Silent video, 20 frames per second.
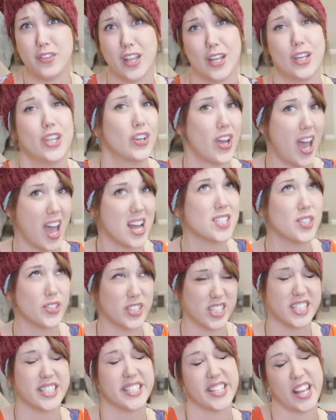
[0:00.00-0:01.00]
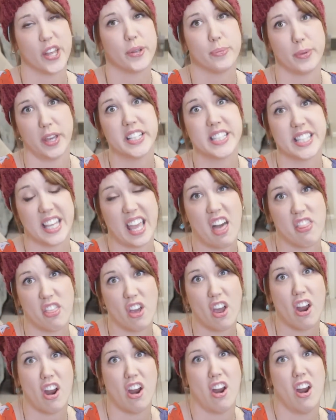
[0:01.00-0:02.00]
then you guys would still be
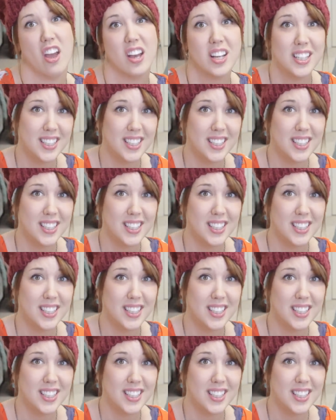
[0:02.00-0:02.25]
together.